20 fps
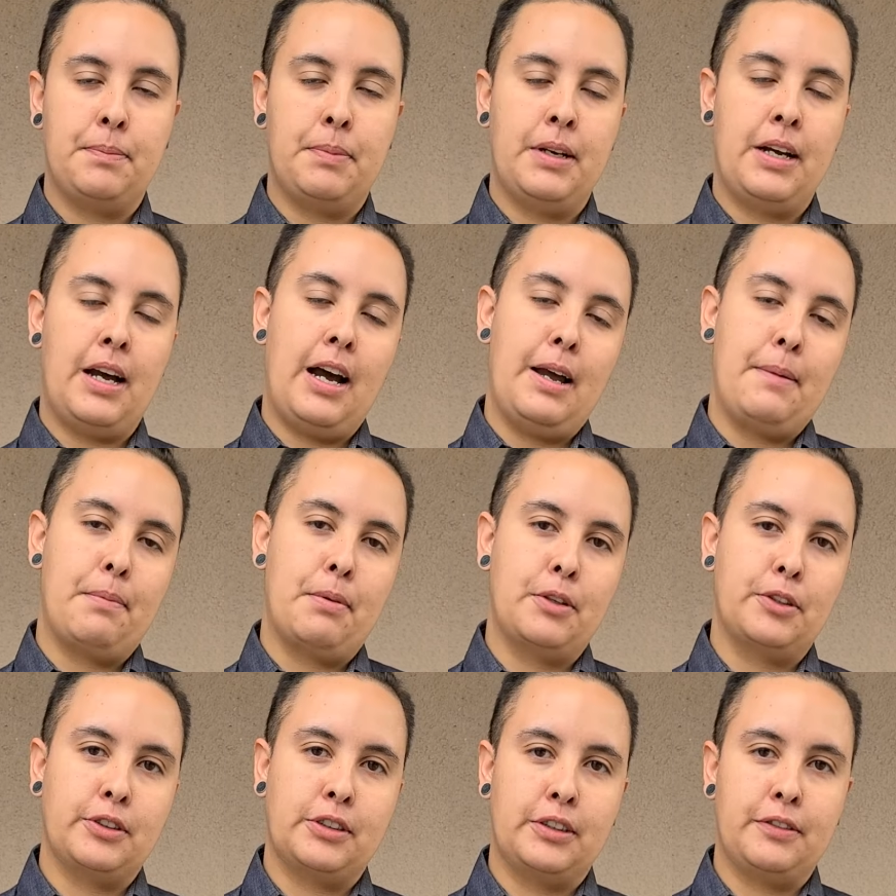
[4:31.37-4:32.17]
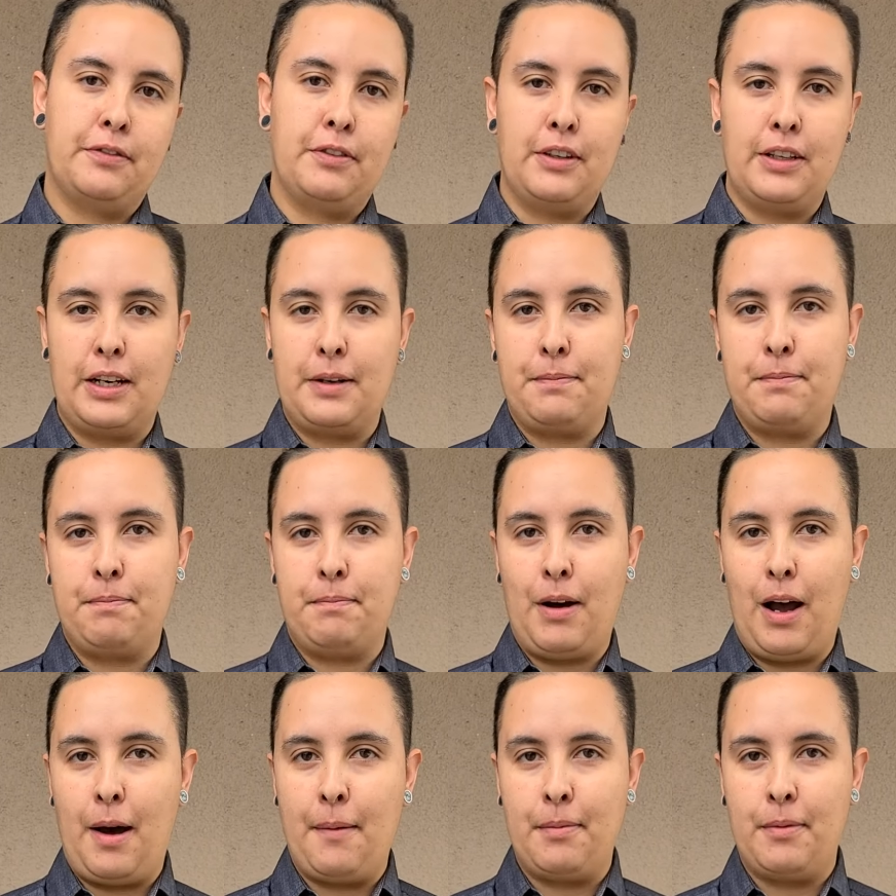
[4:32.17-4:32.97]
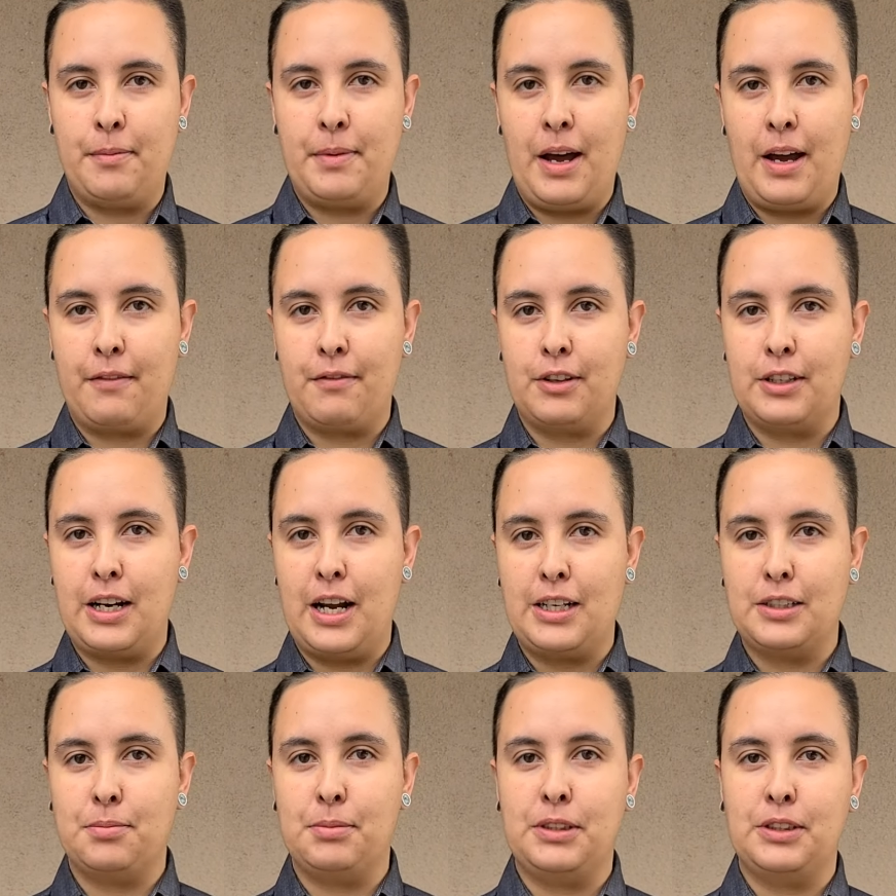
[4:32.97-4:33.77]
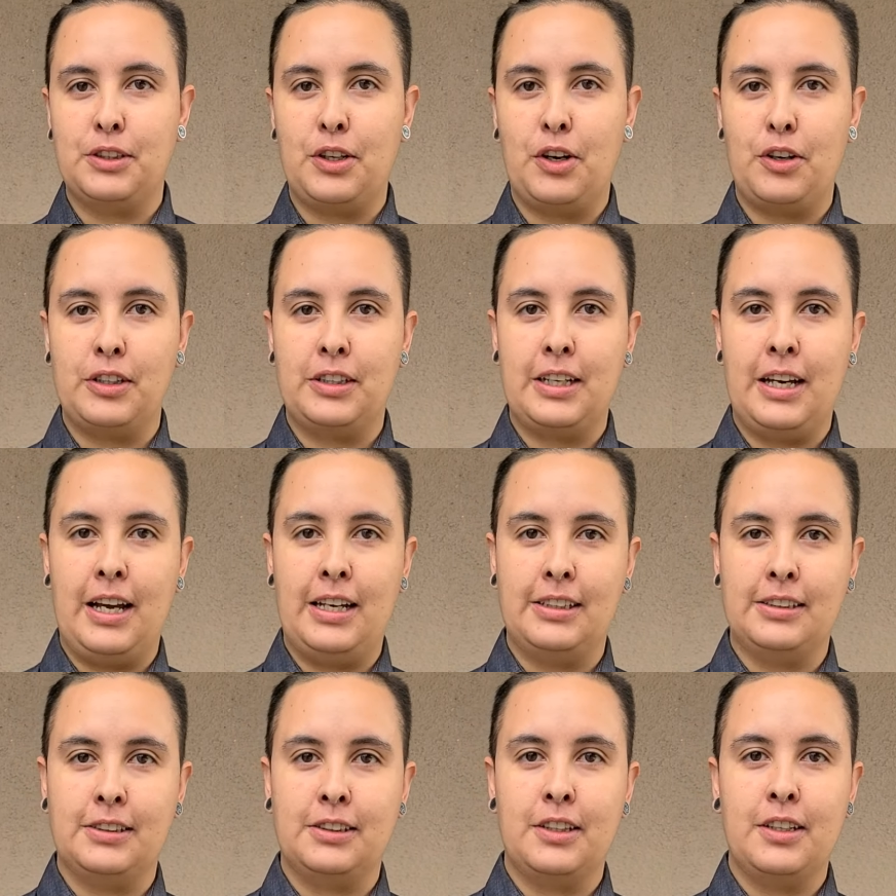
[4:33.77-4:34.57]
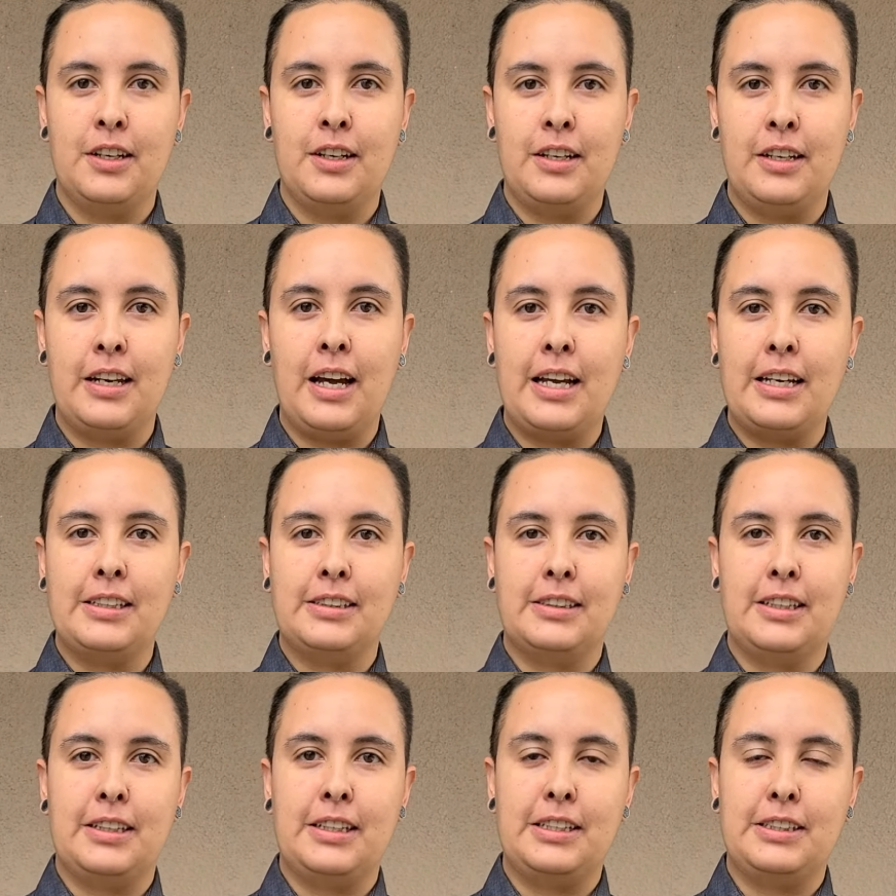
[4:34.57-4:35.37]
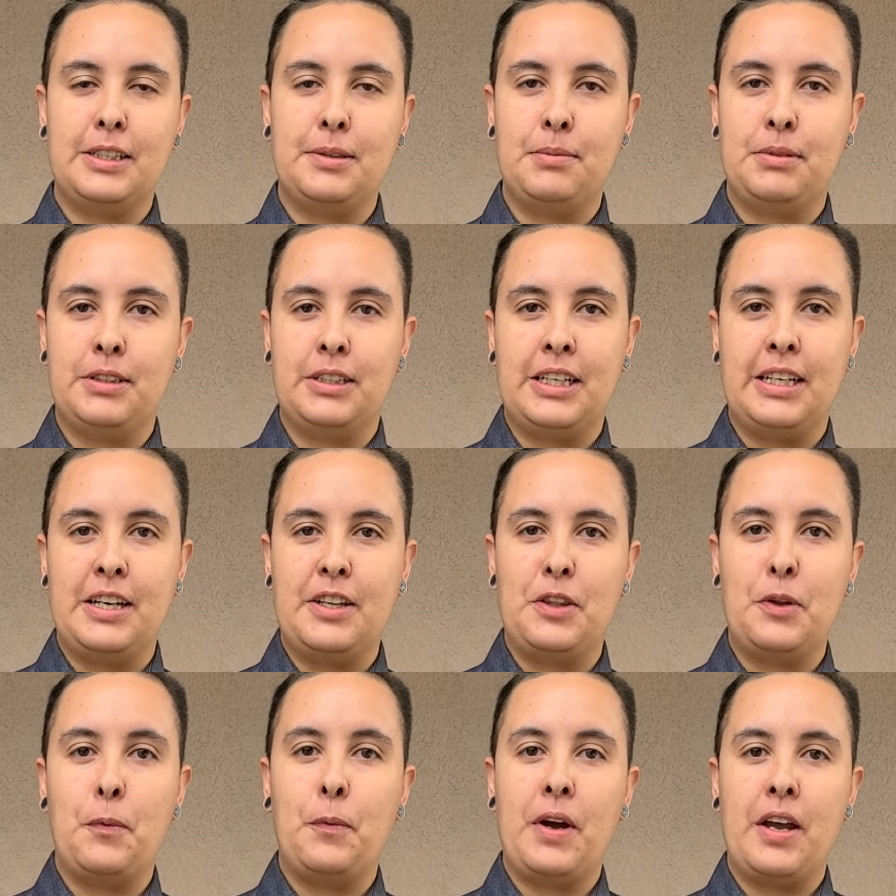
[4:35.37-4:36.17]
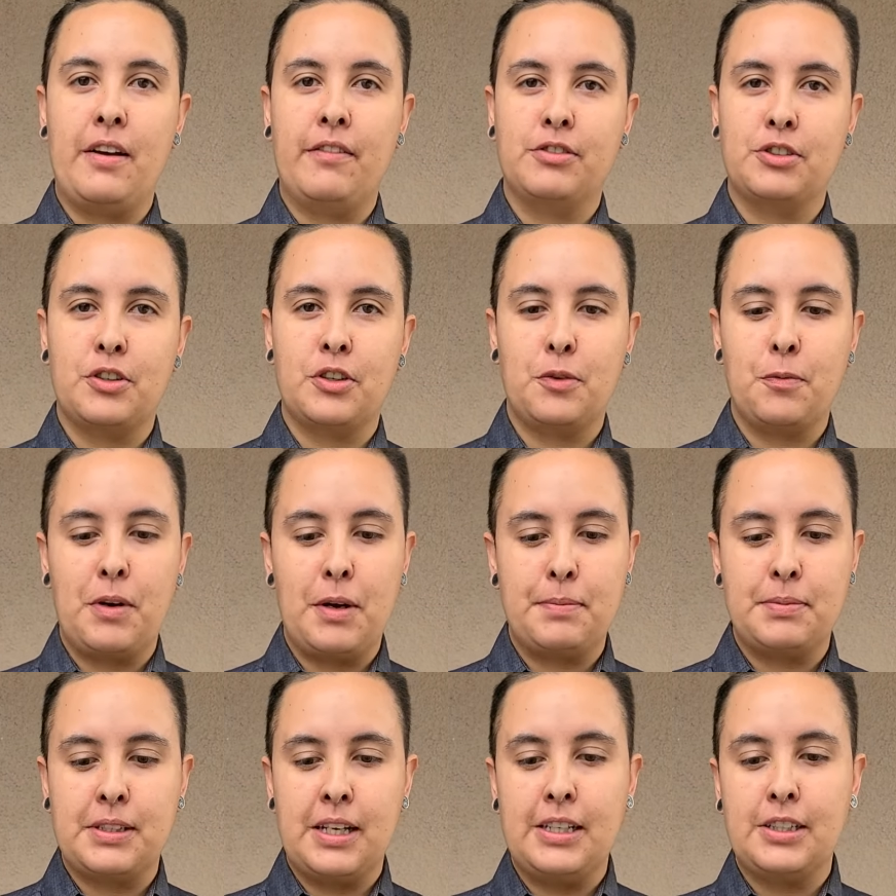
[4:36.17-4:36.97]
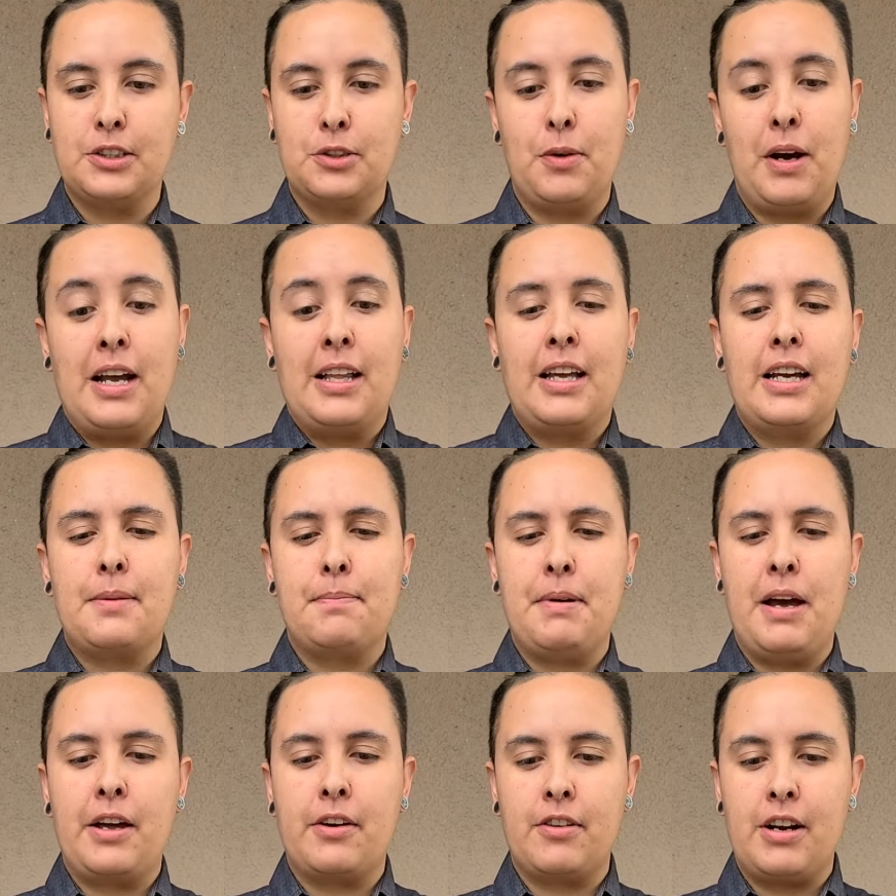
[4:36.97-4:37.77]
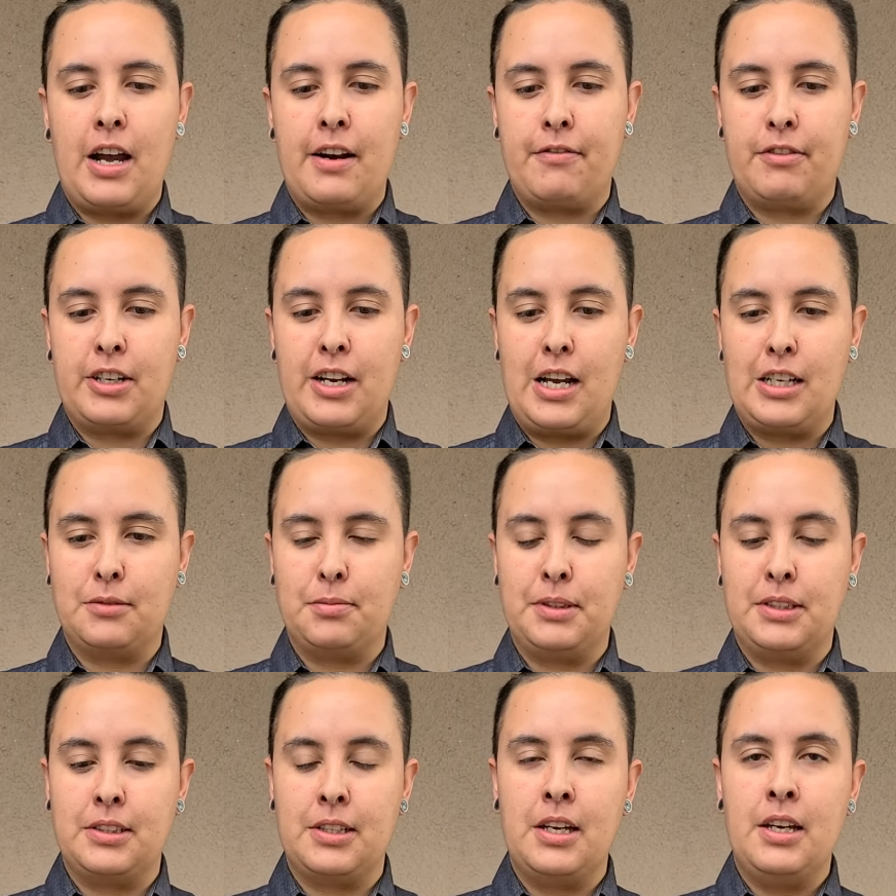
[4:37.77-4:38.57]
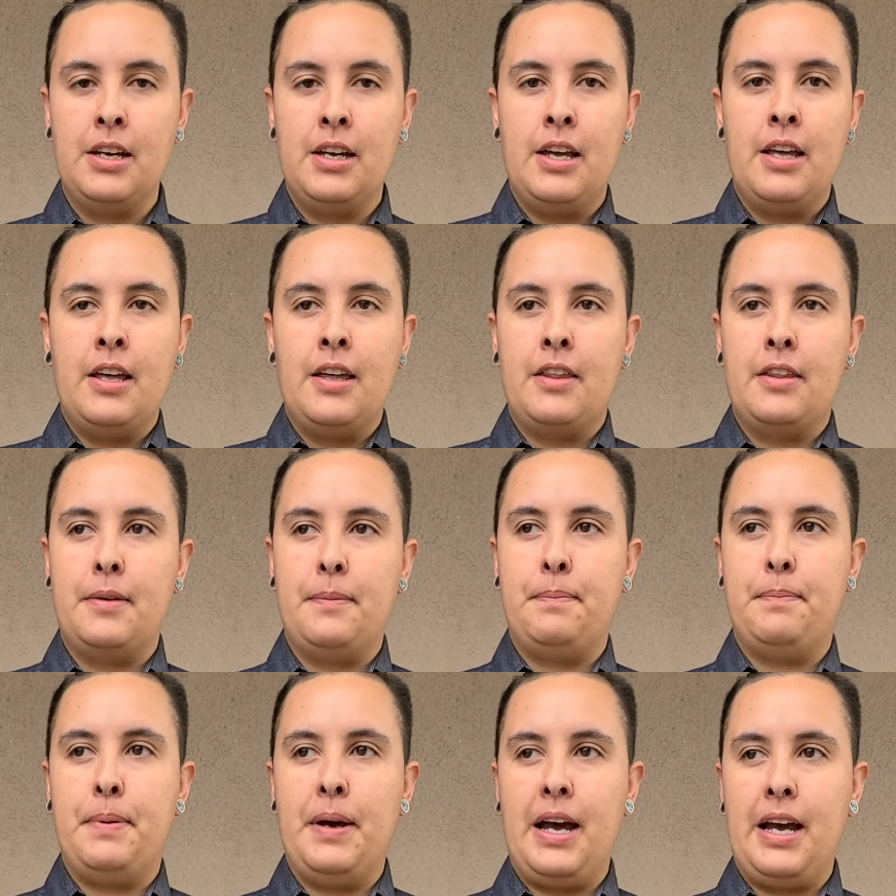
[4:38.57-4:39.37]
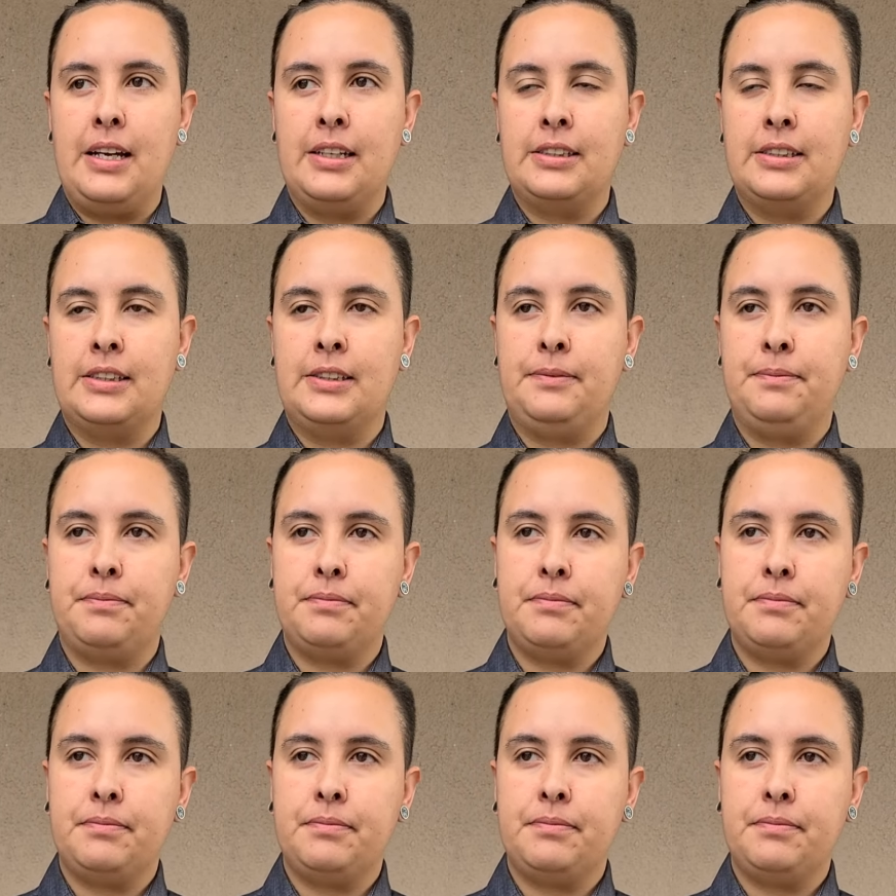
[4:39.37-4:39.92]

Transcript: But I personally feel like pop-up advertisements aren't as nice and they seem to get in the way of certain websites, so I like banner advertisements the best.